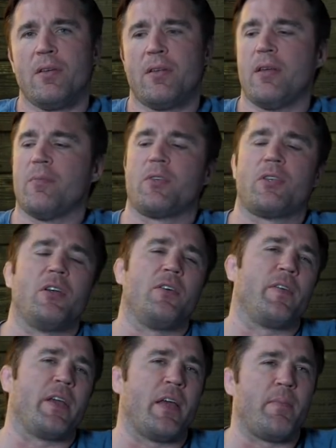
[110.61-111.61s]
Tim
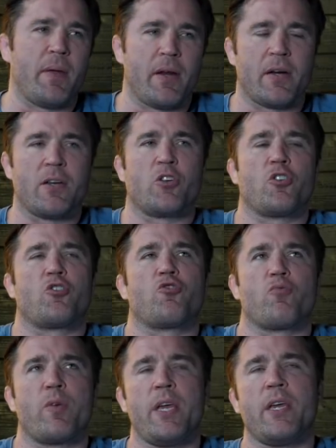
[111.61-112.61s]
Sylvia had been on a
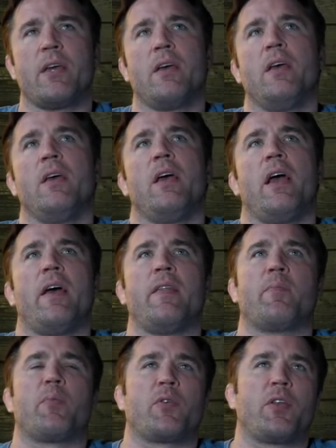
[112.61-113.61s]
streak. And
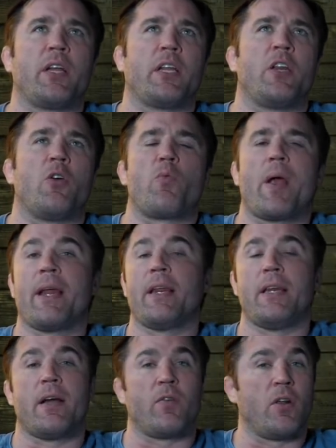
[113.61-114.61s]
then particularly,
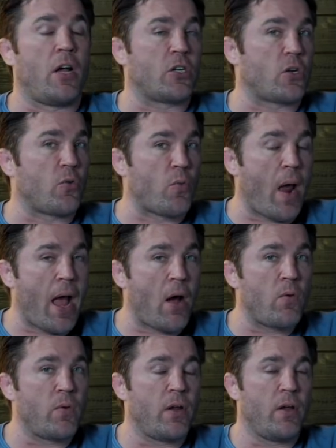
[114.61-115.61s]
Randy never lost a
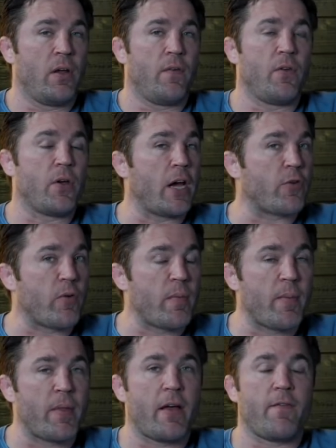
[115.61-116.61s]
round. If you guys
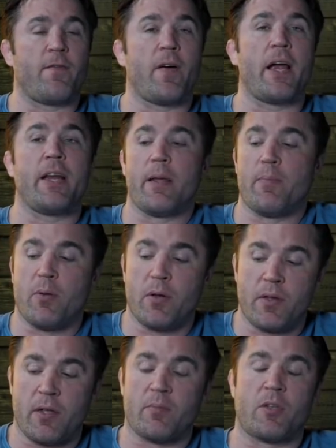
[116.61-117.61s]
remember that fight, he
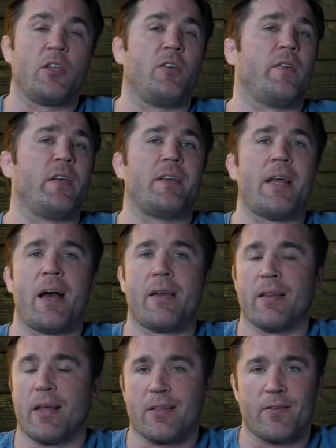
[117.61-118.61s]
put Tim Sylvia
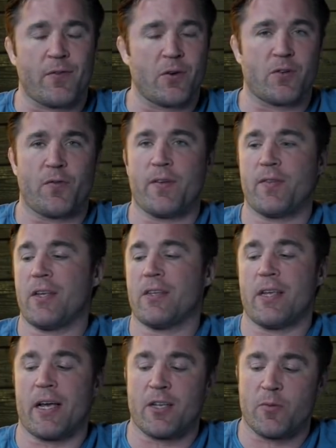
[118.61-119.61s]
down in the first 15
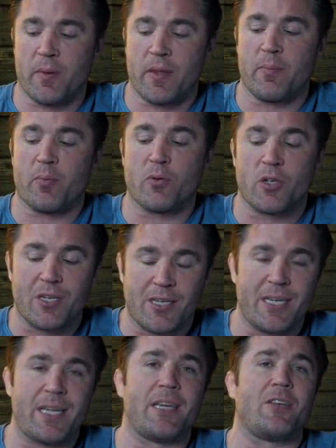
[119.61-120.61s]
seconds, but then
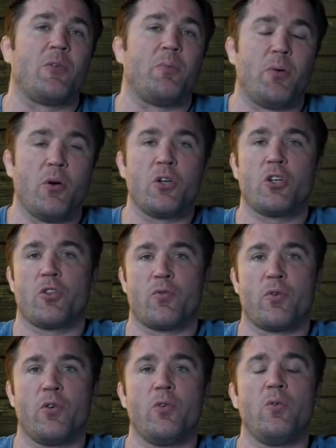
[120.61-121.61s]
proceeded to push
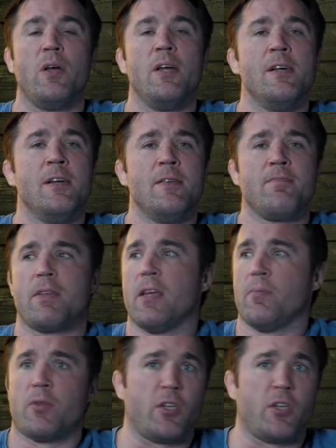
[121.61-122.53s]
through. Tim